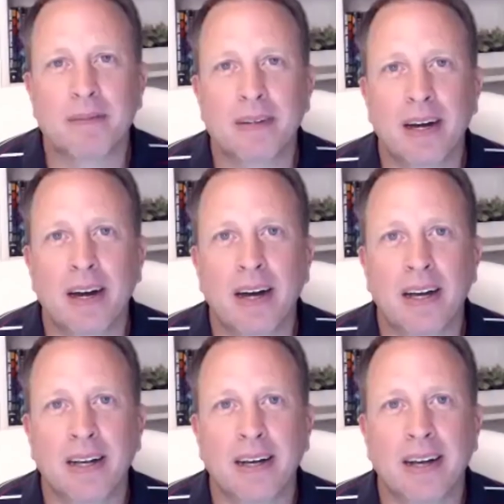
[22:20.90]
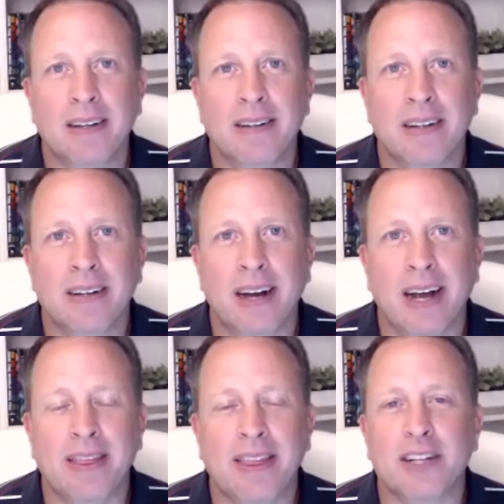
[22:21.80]
You know. I
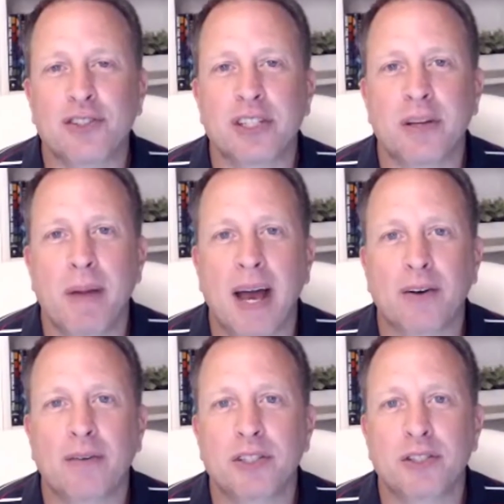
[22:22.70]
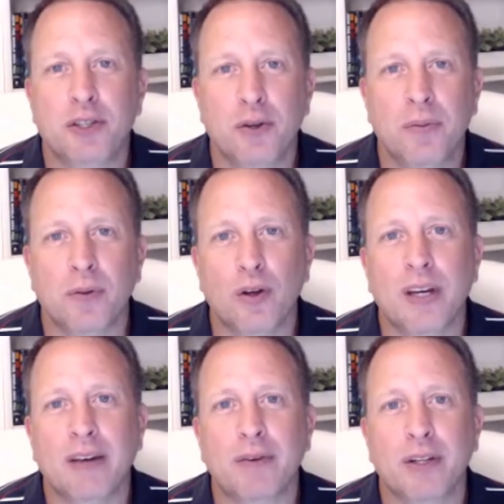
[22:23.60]
think it's just a matter of just you
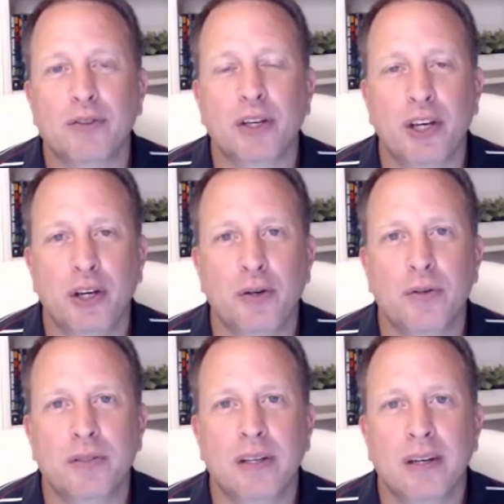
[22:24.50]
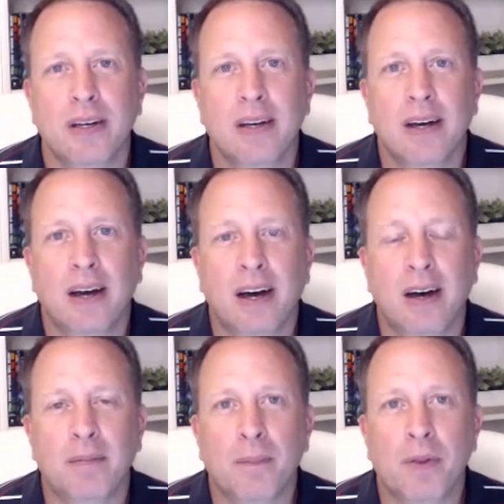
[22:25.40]
looking for those cues. Yeah.
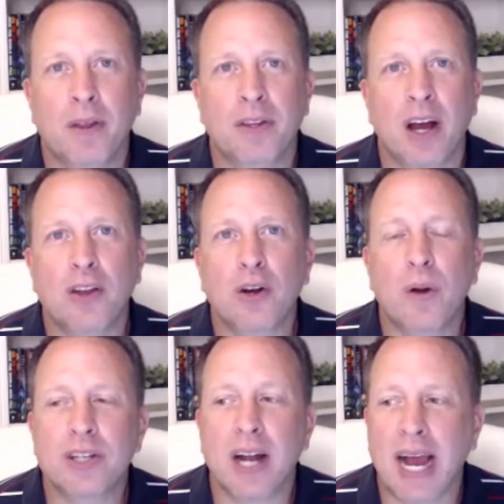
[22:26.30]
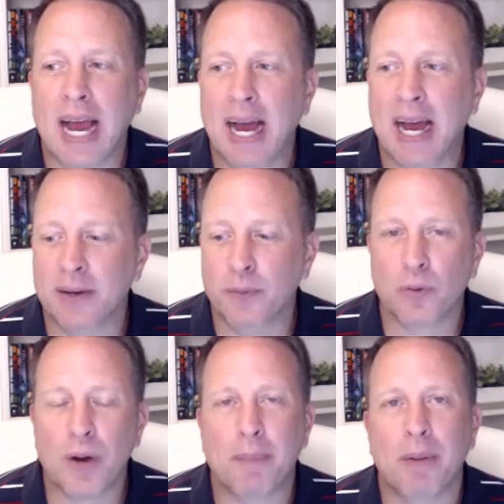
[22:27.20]
The other question I had, and we'll
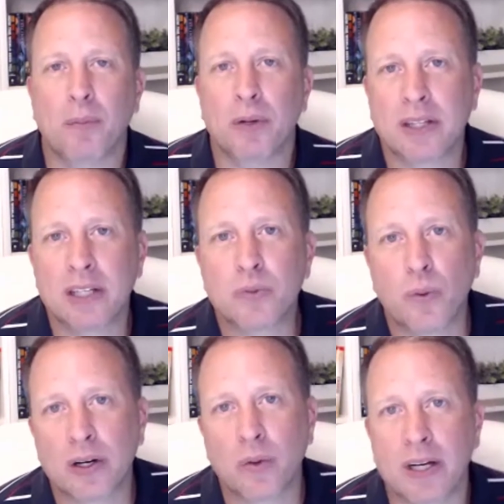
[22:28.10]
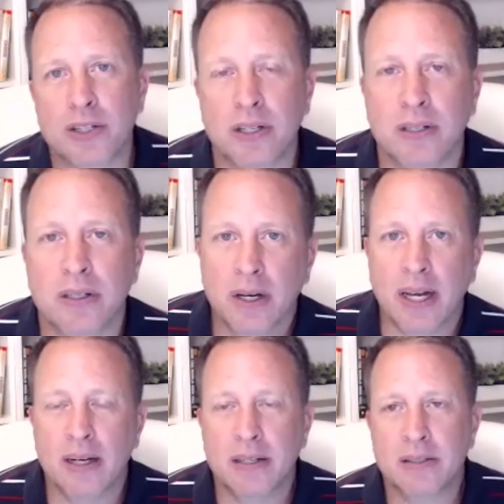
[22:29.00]
wrap up with this one question,
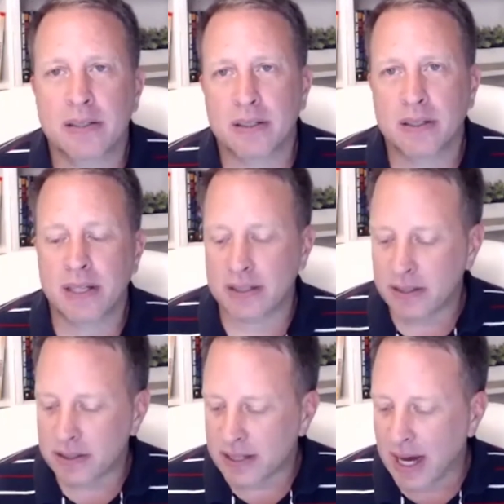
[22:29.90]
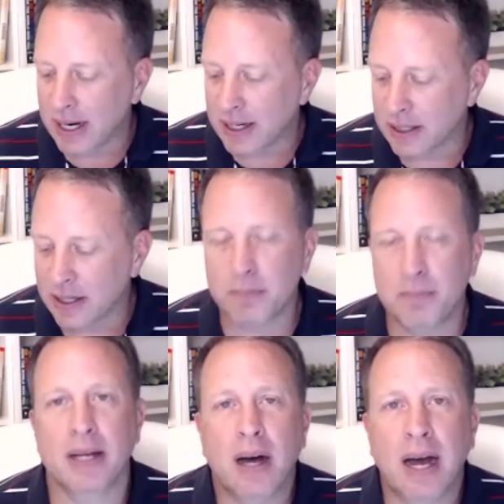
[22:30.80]
is this decide and
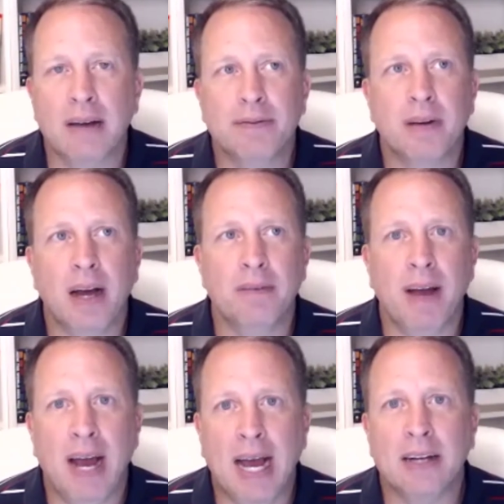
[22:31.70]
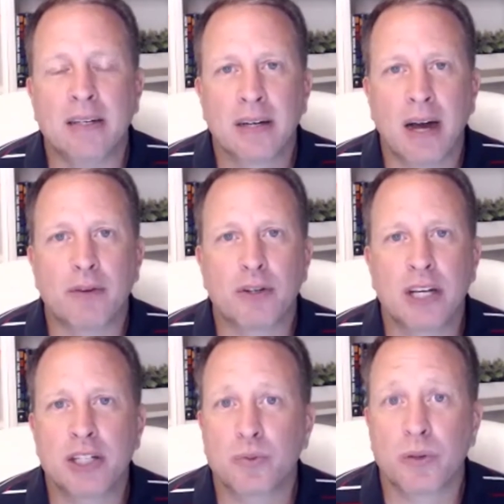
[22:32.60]
commit. I've had
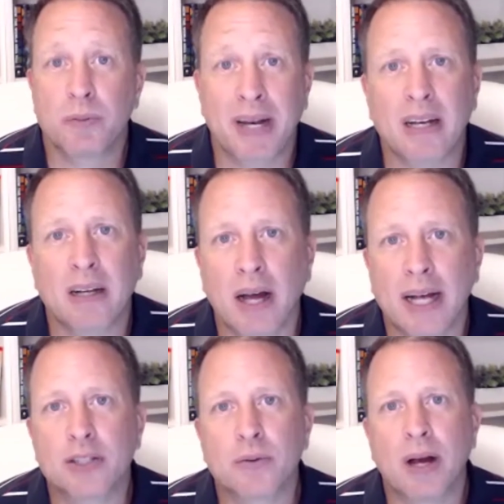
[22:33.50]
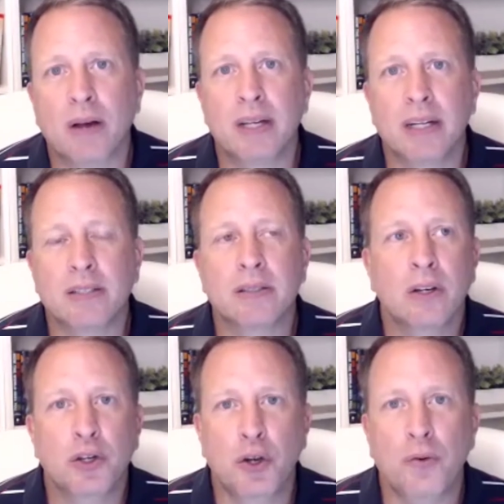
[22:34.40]
conversations with many clients around this.
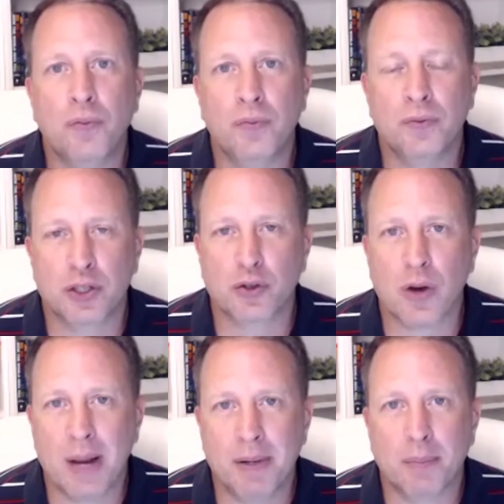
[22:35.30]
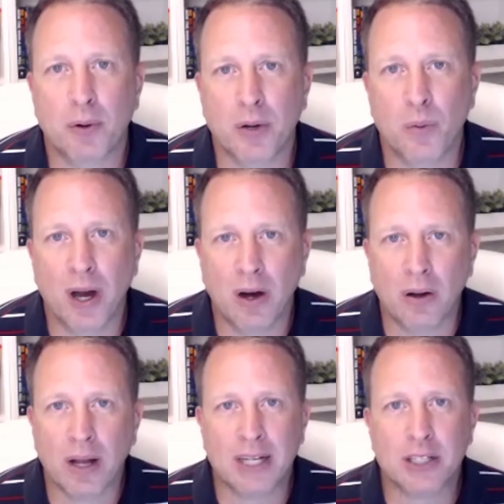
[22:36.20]
You've described it pretty
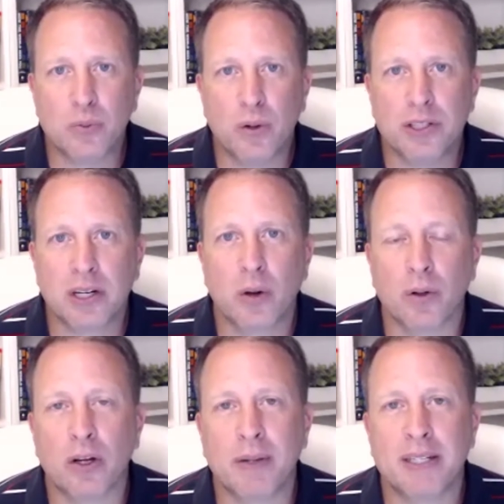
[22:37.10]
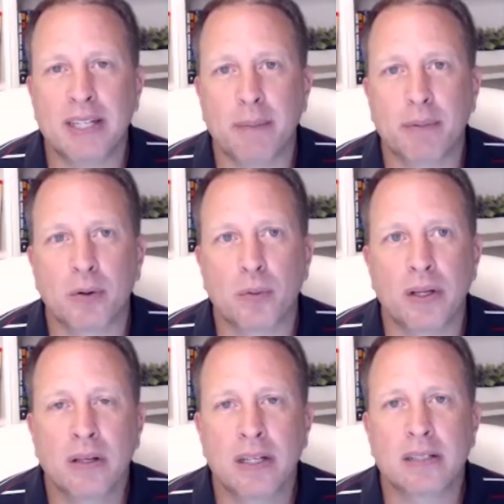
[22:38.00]
well. I just want you to go a little bit deeper with
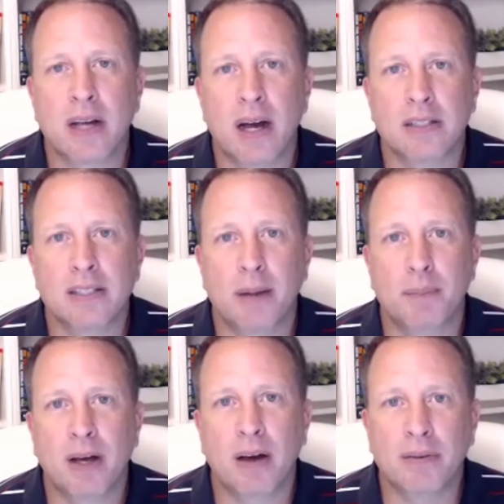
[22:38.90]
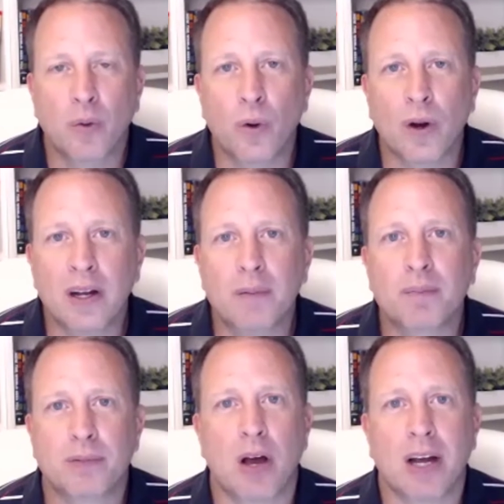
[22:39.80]
this concept of, we're going to
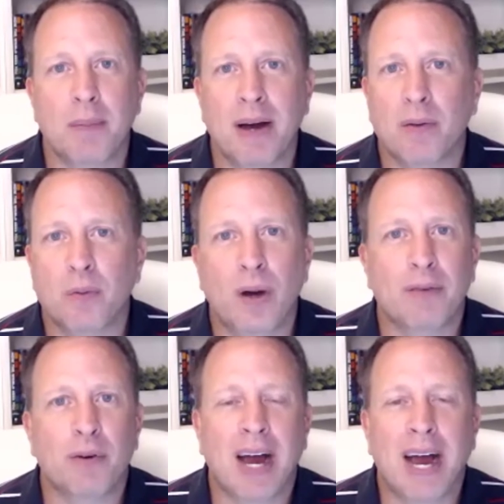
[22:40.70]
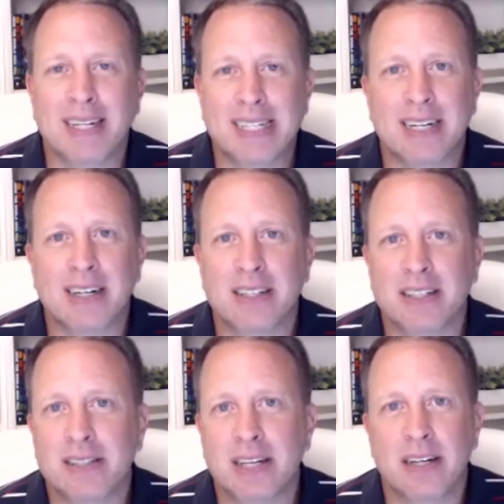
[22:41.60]
talk about whatever idea
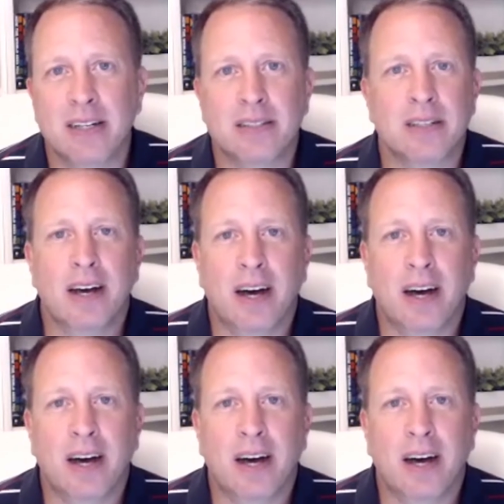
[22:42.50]
this is,